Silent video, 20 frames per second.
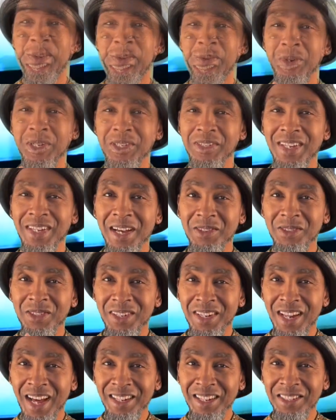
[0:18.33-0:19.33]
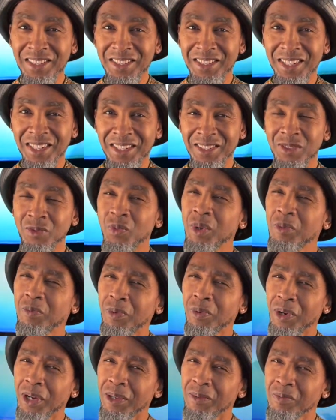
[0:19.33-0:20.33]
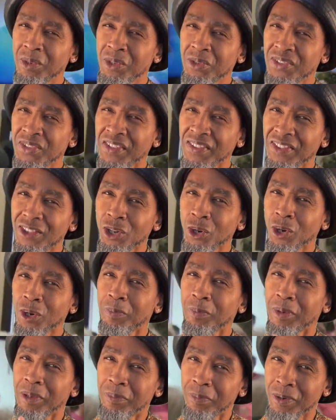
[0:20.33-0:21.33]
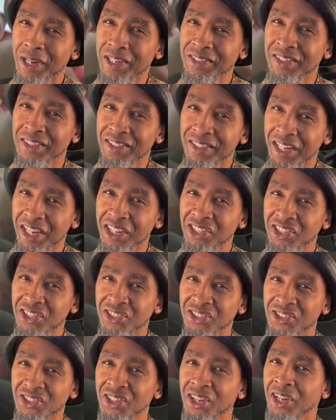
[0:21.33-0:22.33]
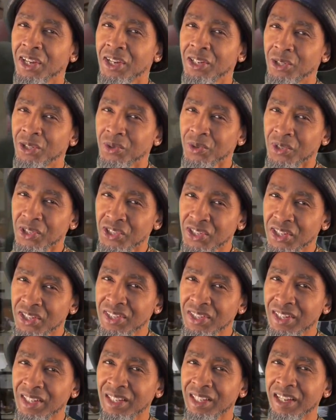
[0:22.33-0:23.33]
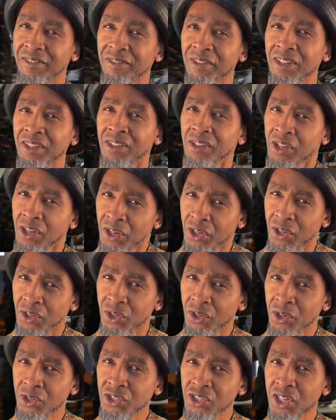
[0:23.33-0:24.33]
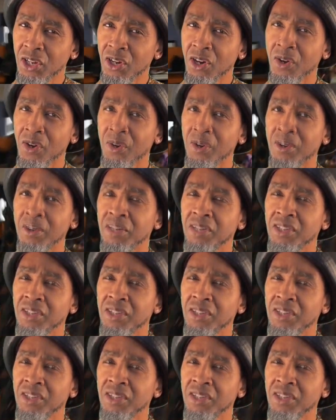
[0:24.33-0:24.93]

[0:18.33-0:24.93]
What Sounds of Knowledge does, we bring music therapy presentations to assisted living, nursing home,